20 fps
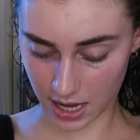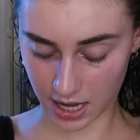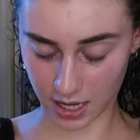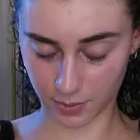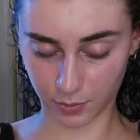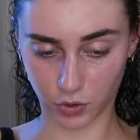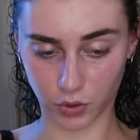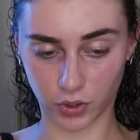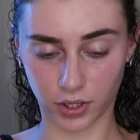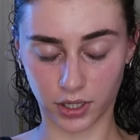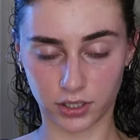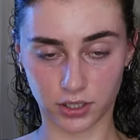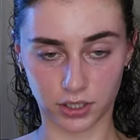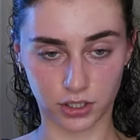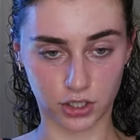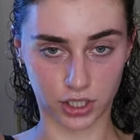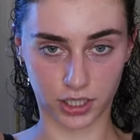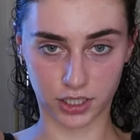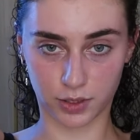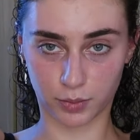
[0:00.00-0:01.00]
I'm going to
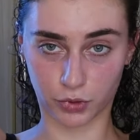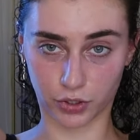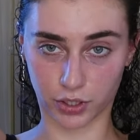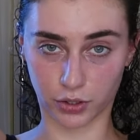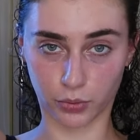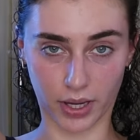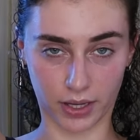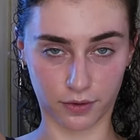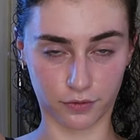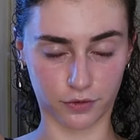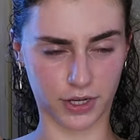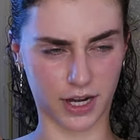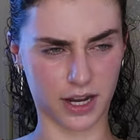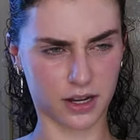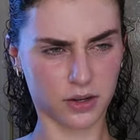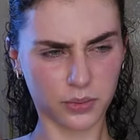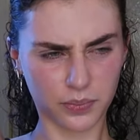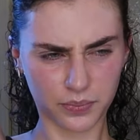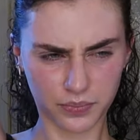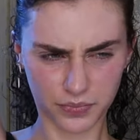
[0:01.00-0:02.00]
just put away for
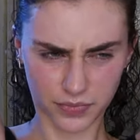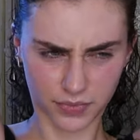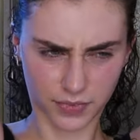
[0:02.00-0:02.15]
now.